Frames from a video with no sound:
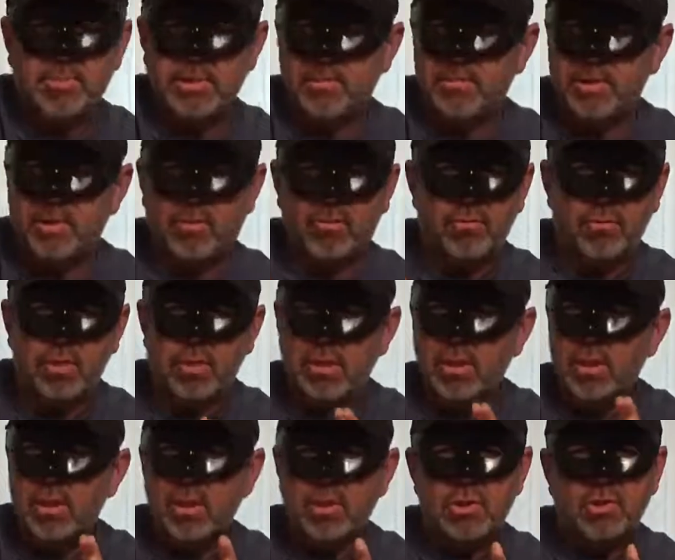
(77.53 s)
It must be 200
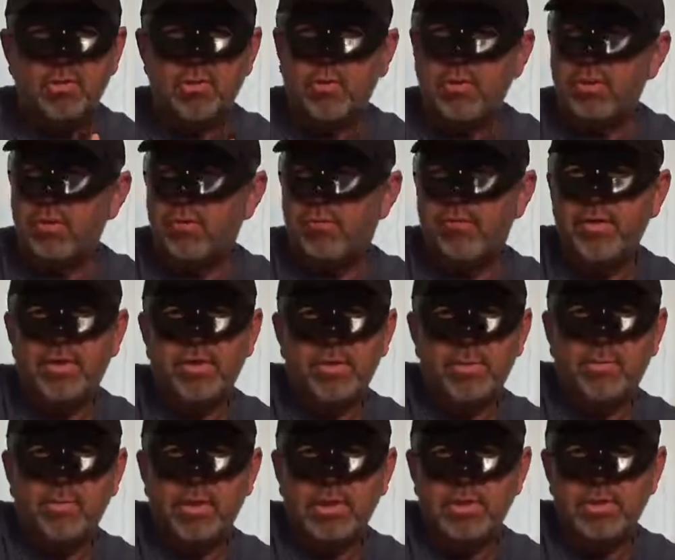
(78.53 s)
or 300 feet of
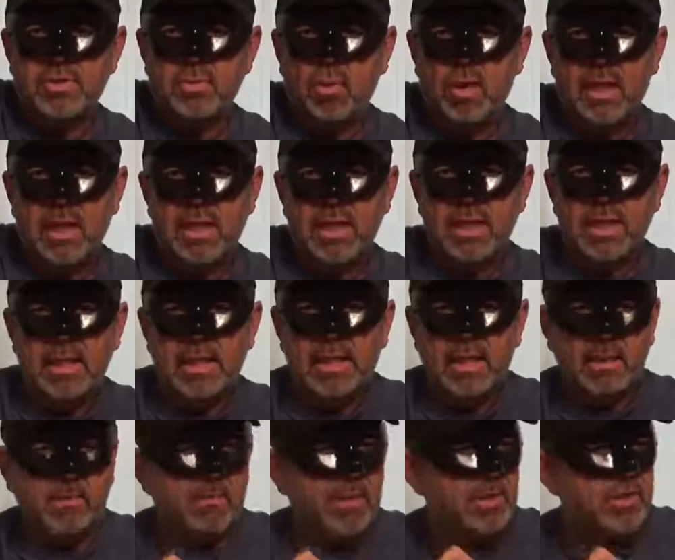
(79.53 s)
debris this way
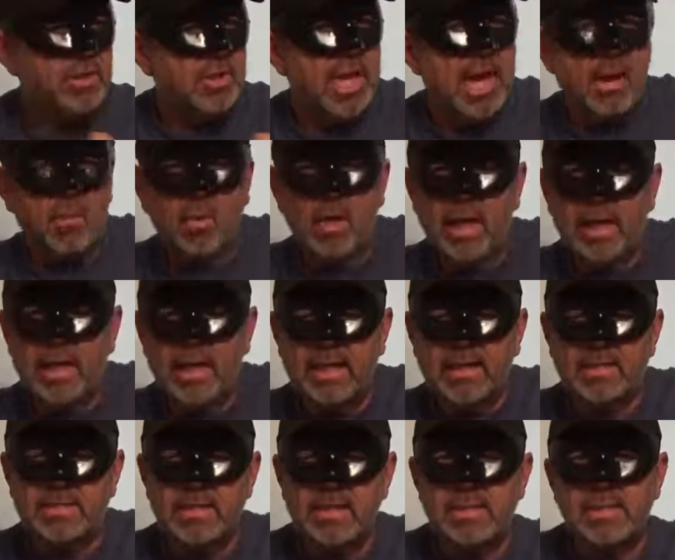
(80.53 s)
and a bunch of that way, and
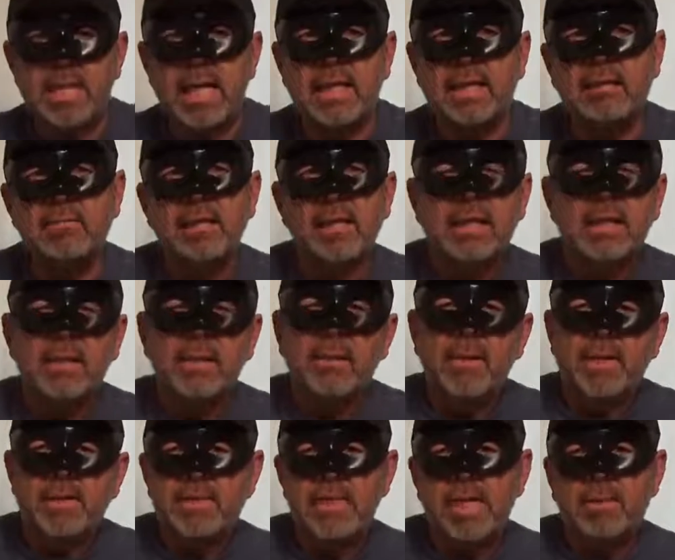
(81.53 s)
it's
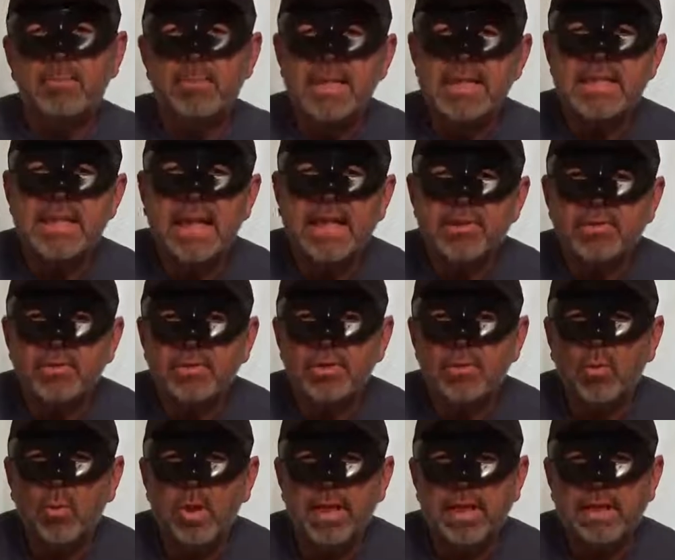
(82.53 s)
like midnight during
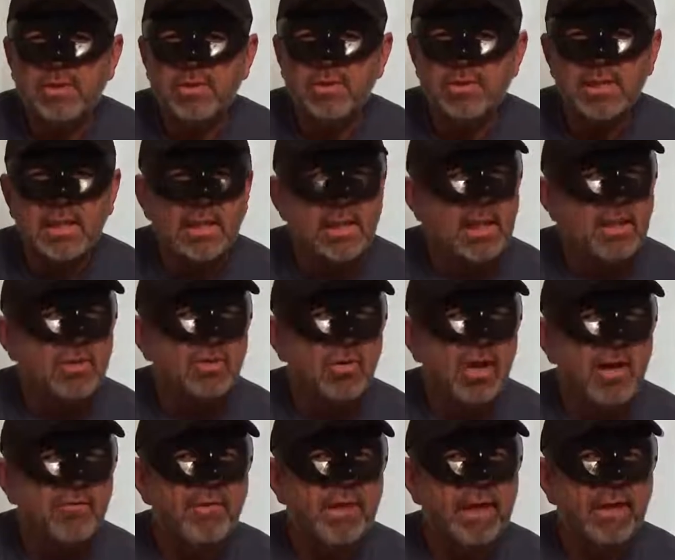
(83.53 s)
the week, so there's not a lot of
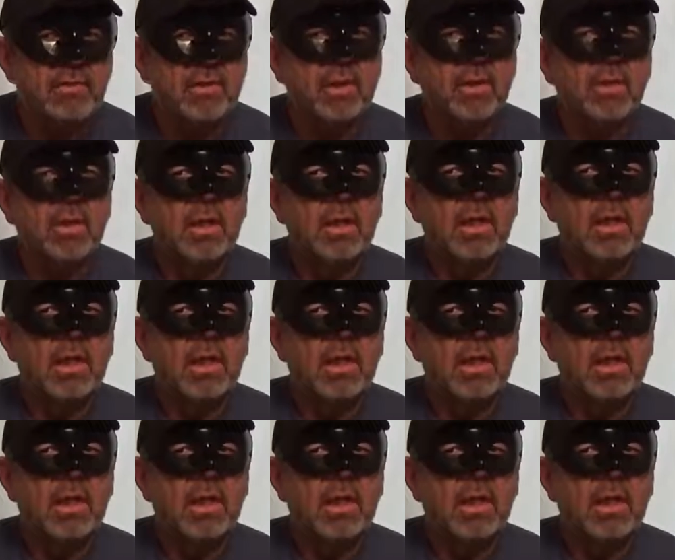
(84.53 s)
traffic out there,